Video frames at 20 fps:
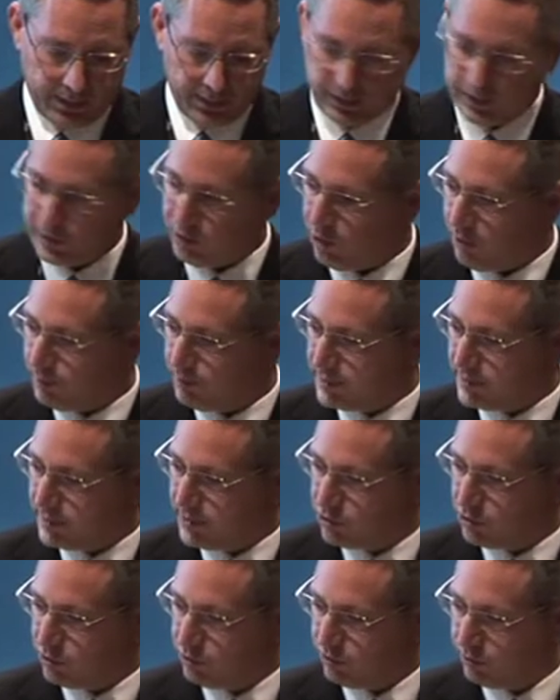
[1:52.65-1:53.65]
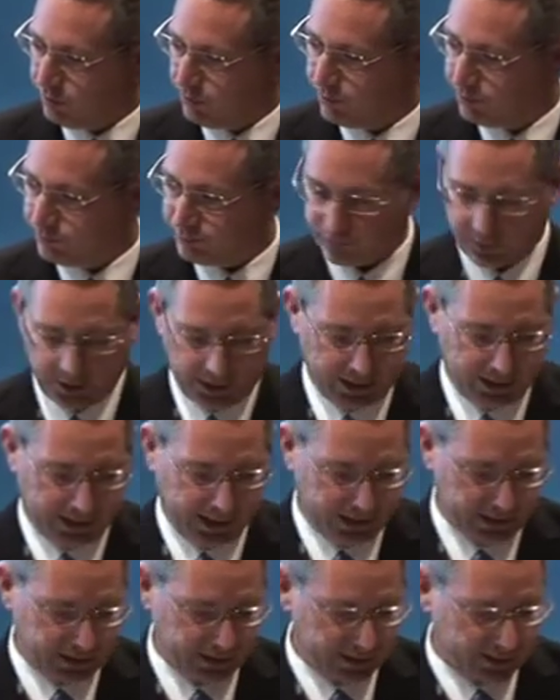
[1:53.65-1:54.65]
decompositional
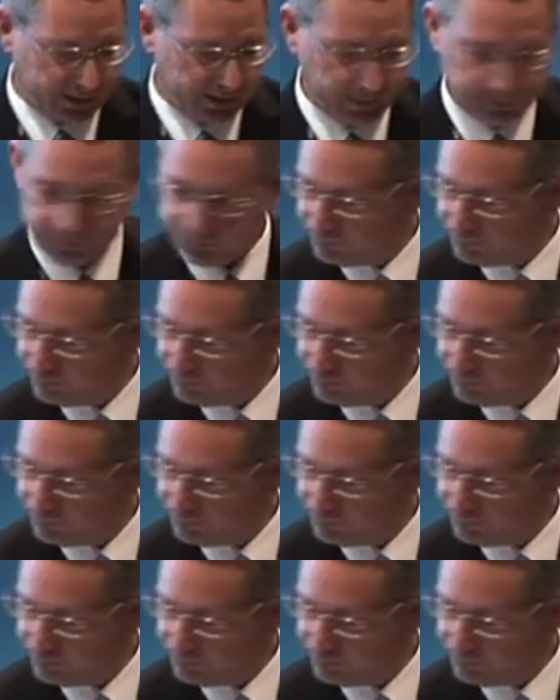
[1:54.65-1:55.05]
analysis,